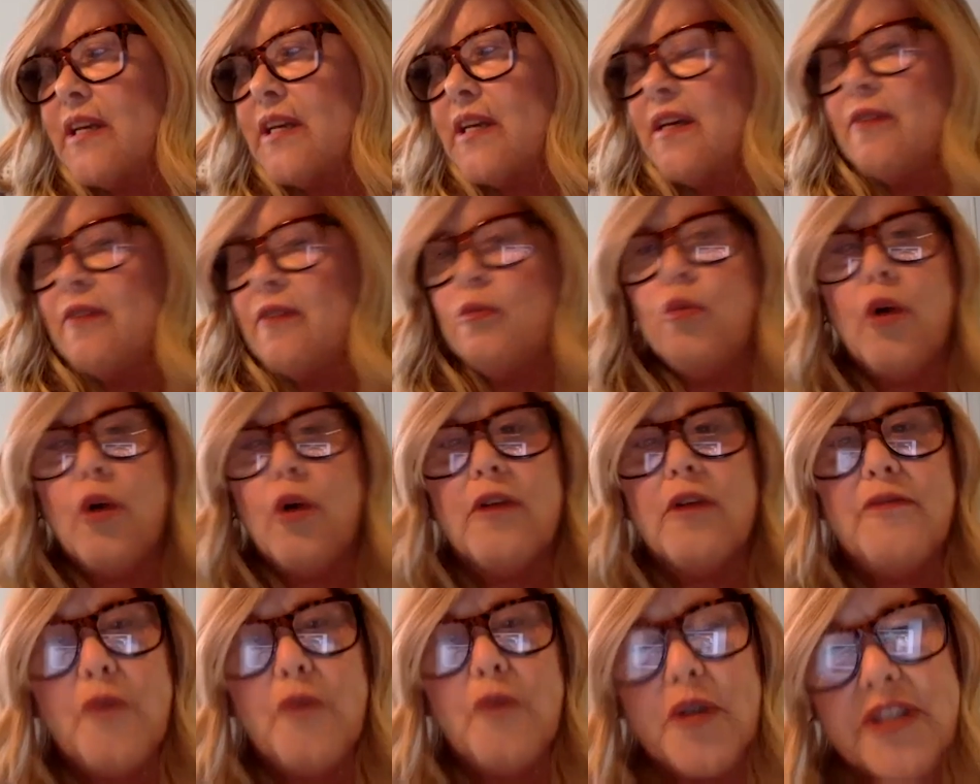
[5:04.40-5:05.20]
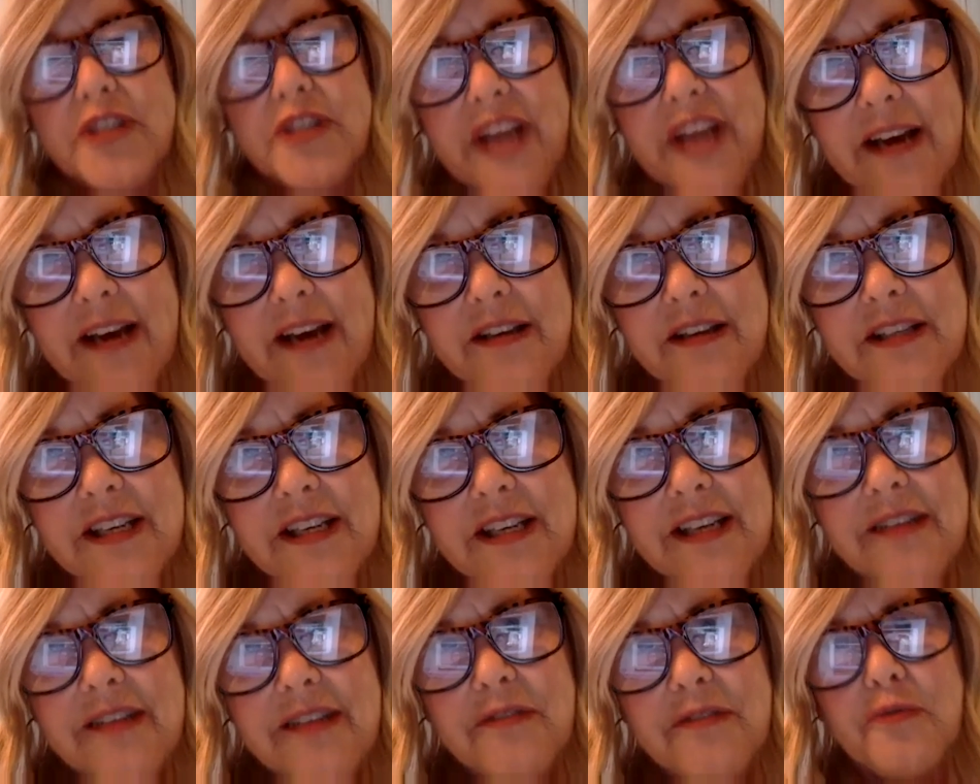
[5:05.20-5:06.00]
workforce
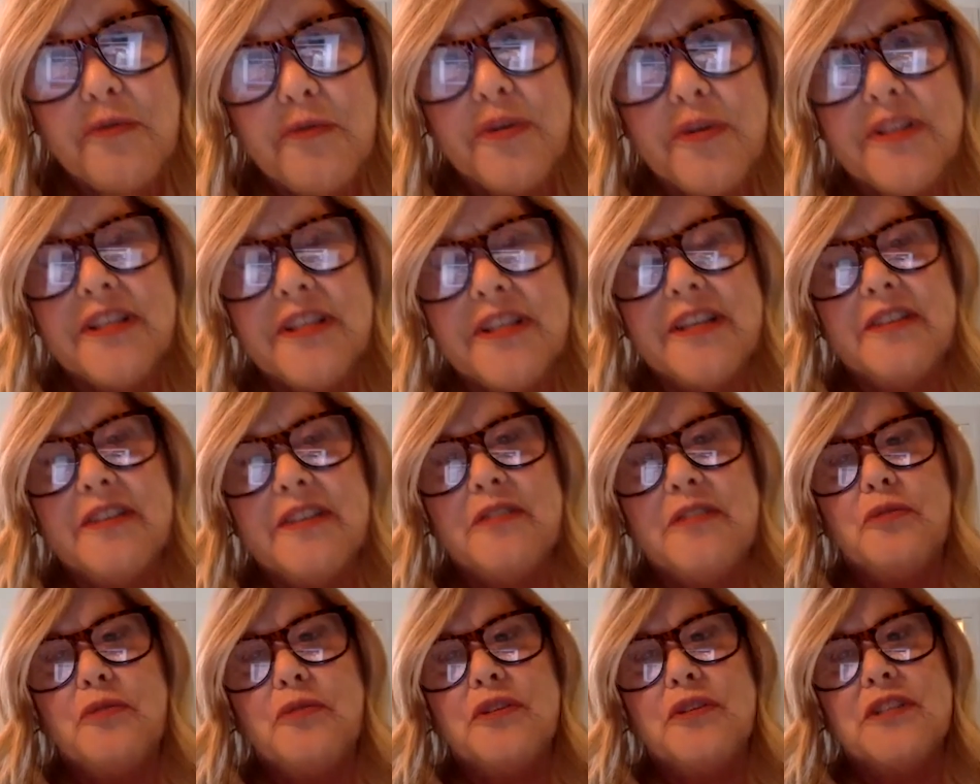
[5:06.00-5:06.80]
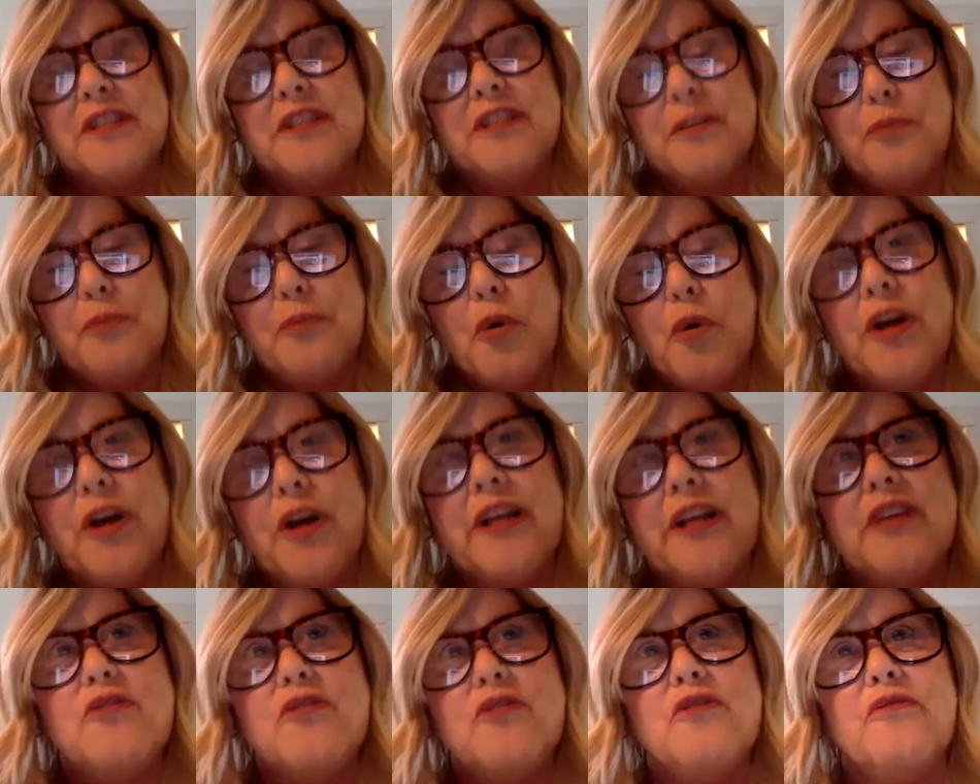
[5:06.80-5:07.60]
housing was a was an
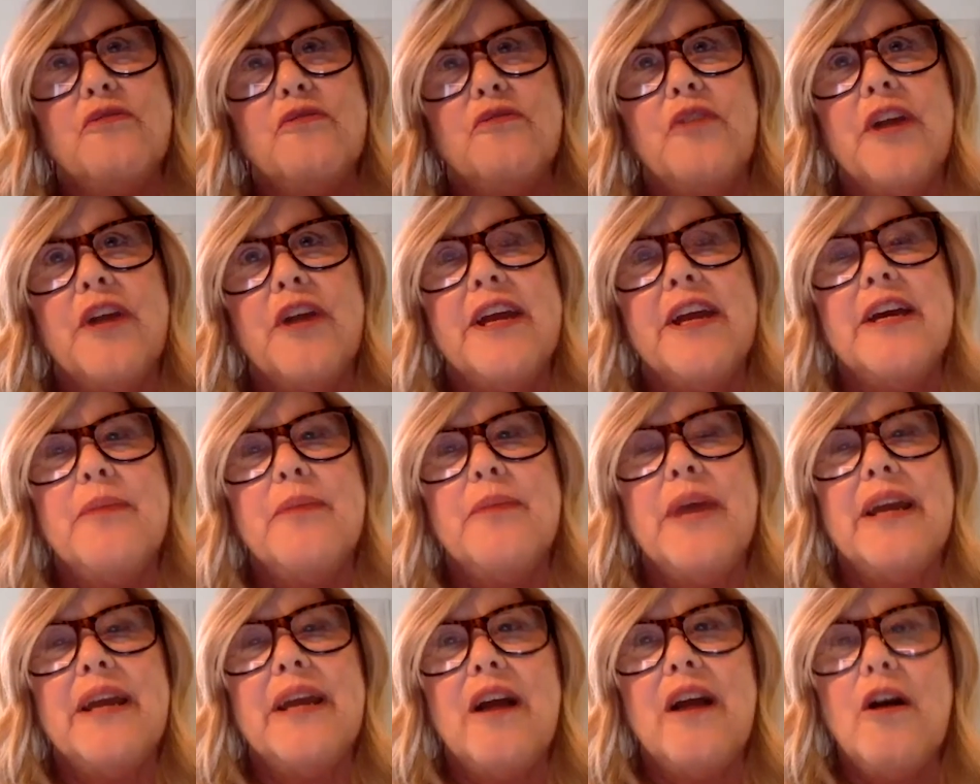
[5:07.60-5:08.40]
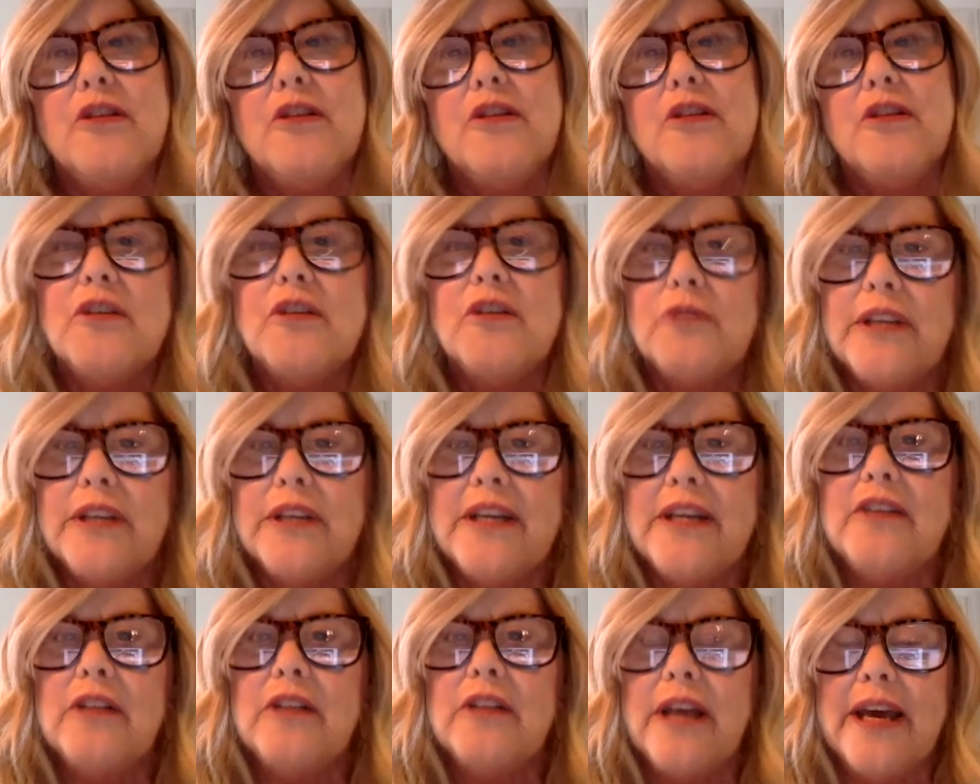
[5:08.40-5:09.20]
important issue for him, and also
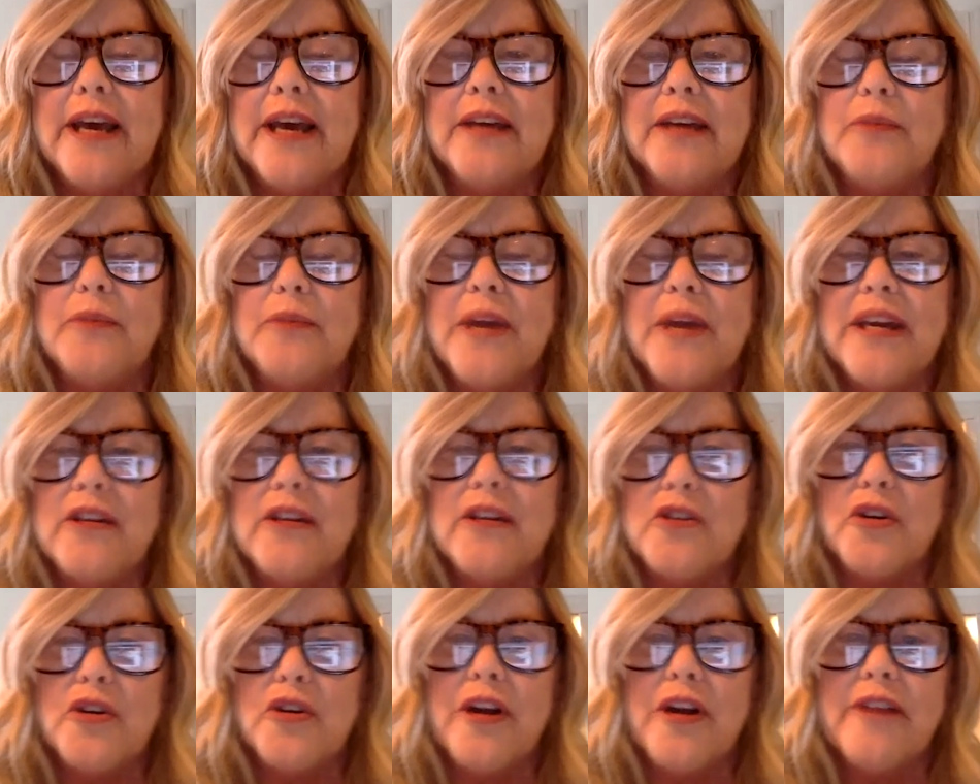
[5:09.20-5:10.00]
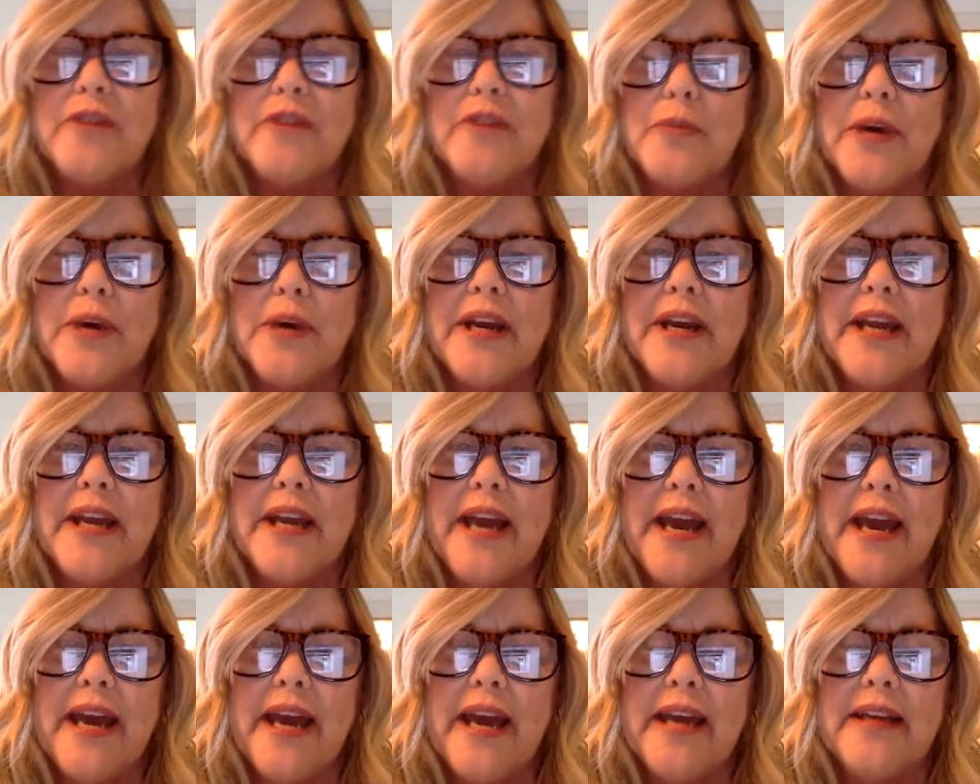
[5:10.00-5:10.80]
legal aid, making sure everybody
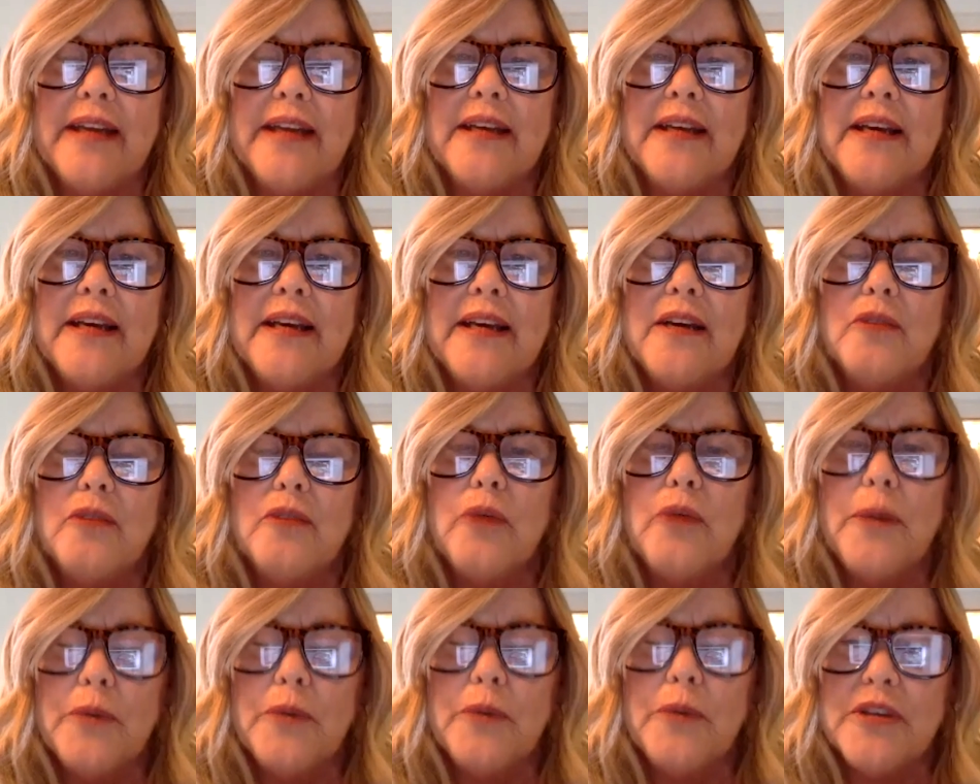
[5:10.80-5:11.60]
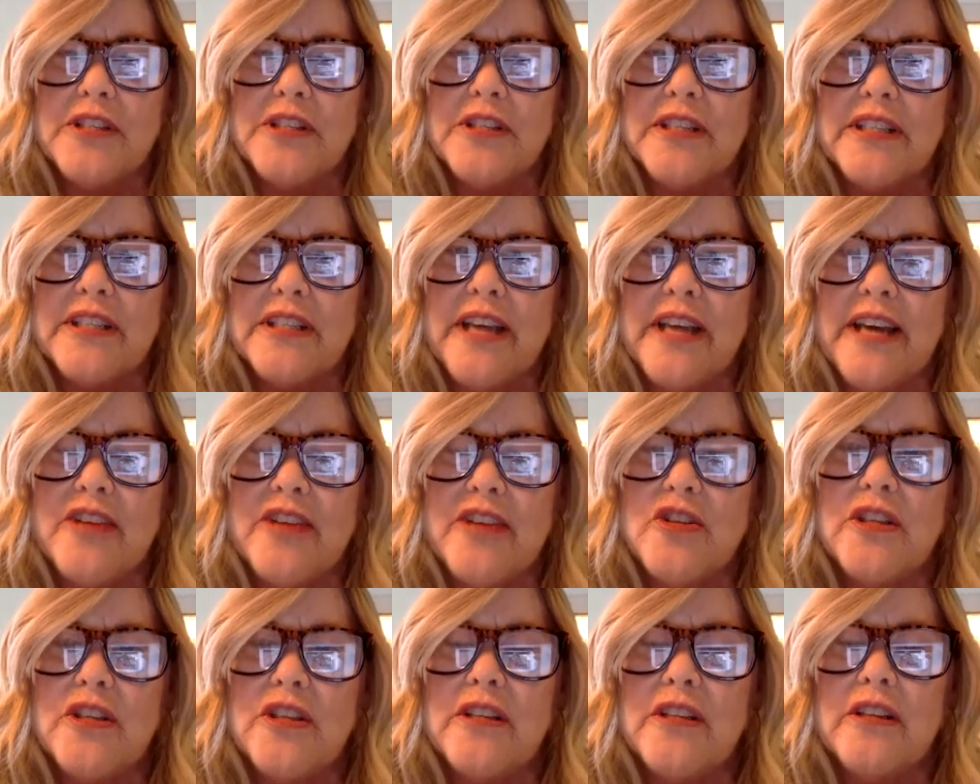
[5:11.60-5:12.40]
had
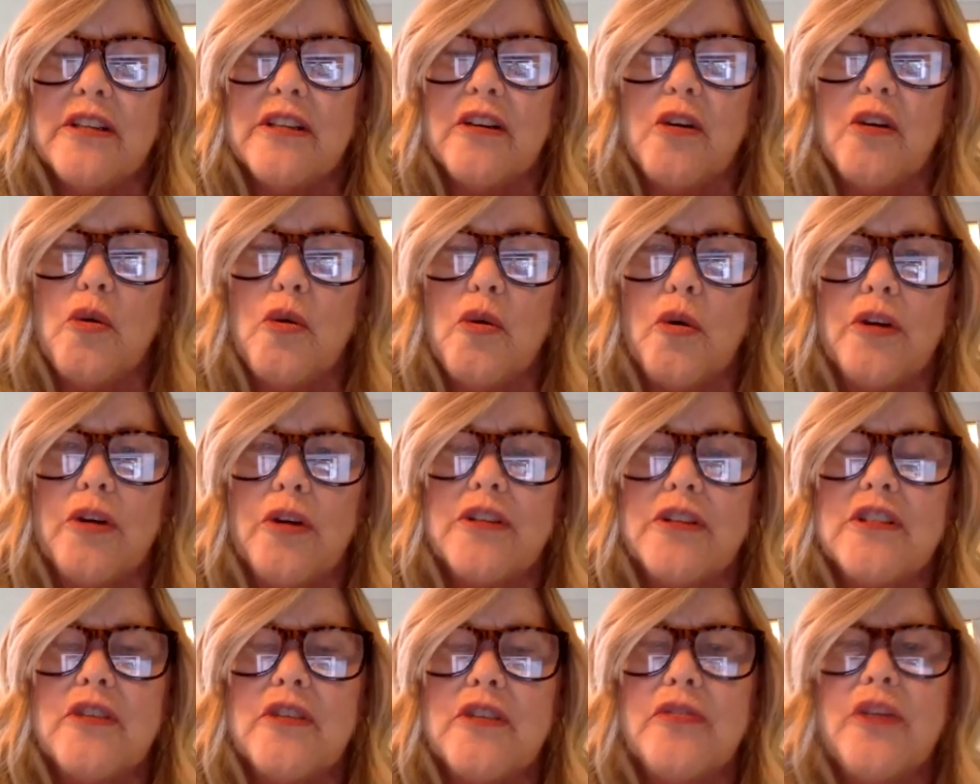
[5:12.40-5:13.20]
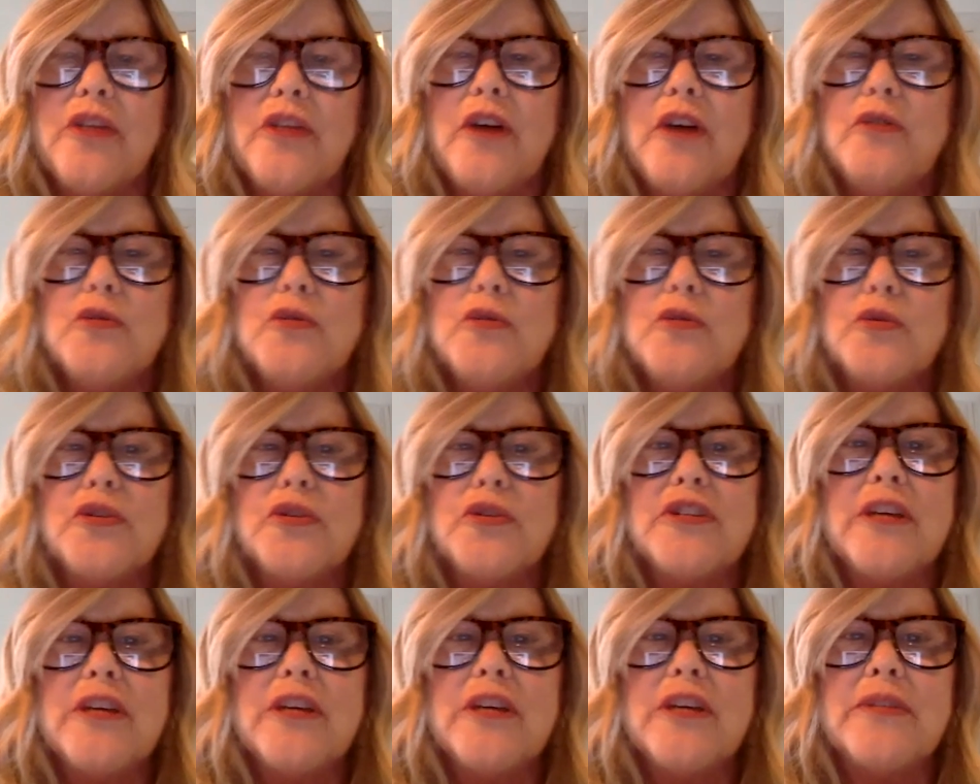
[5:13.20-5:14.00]
representation in the courts. So those were
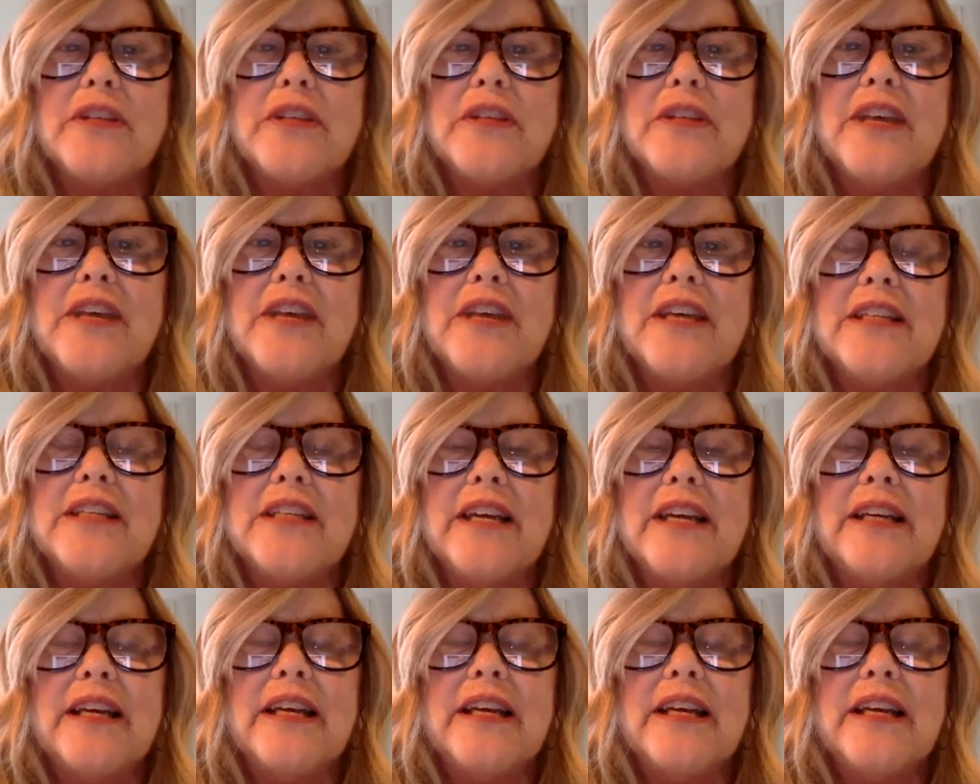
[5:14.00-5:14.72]
some of the things, and